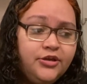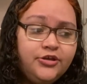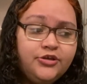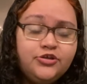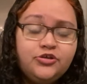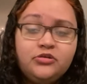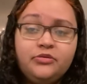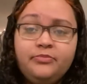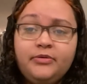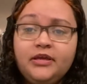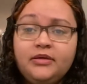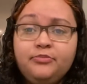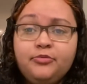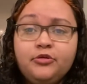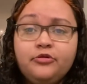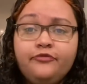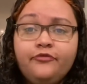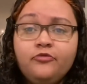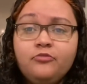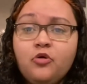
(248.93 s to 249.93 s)
so the big
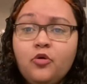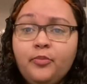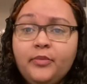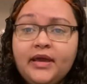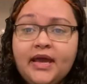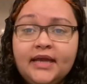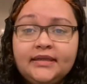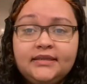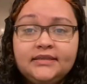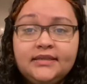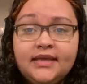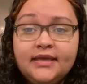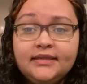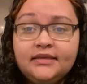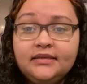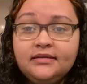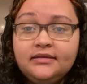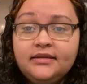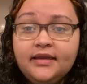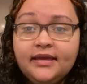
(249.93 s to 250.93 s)
beautiful moment at the end of
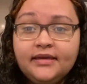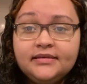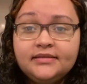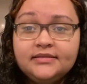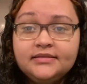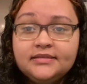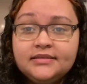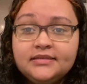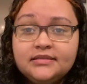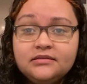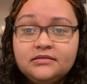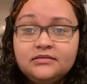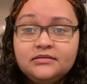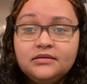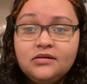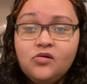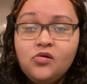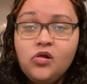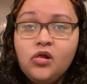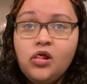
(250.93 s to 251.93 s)
the dance,
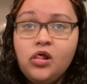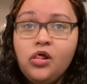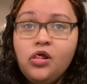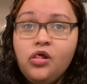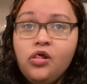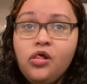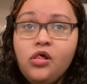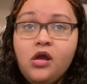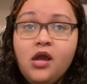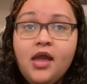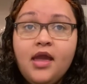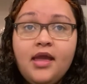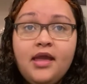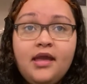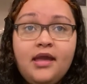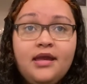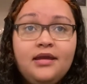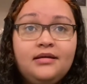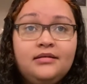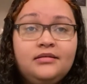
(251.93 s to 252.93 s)

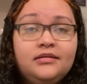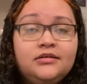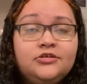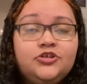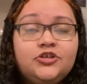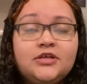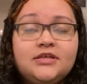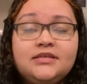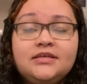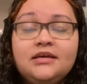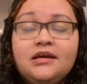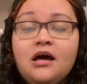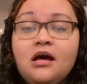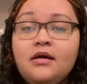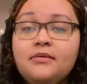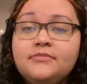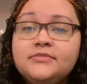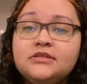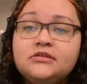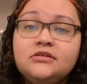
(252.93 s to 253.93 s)
and Justin
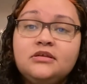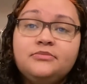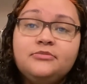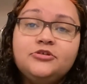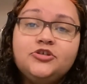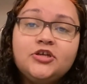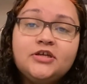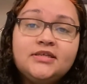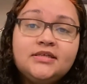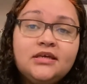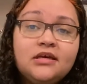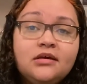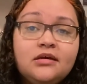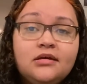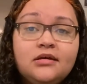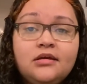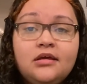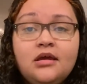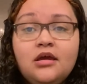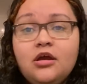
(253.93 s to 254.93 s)
comes and him and
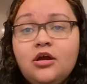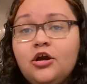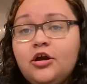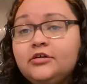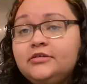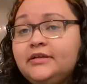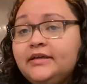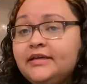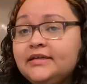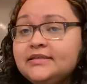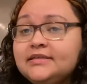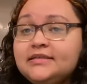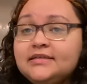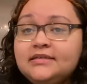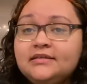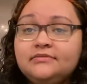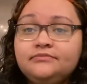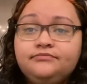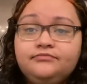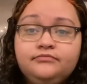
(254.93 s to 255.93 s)
Jessica are
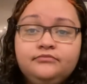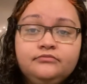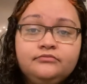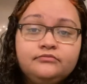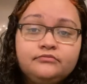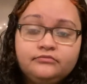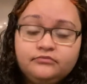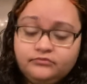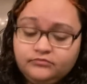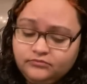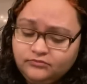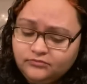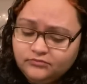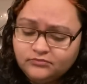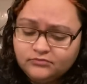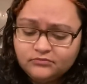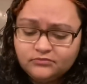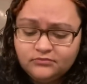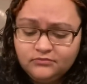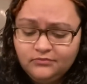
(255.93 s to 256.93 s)
dancing.
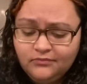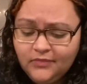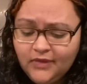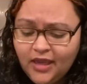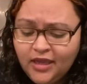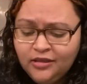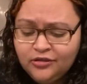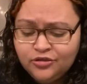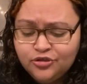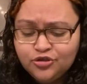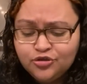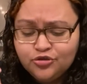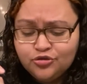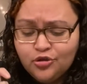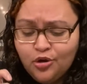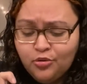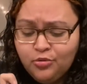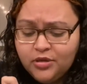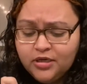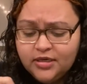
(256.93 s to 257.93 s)
He looks
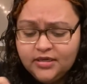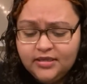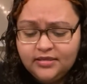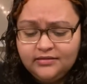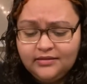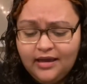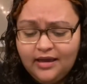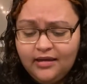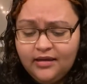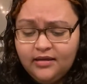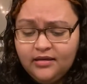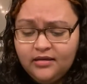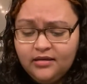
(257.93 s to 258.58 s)
so good in that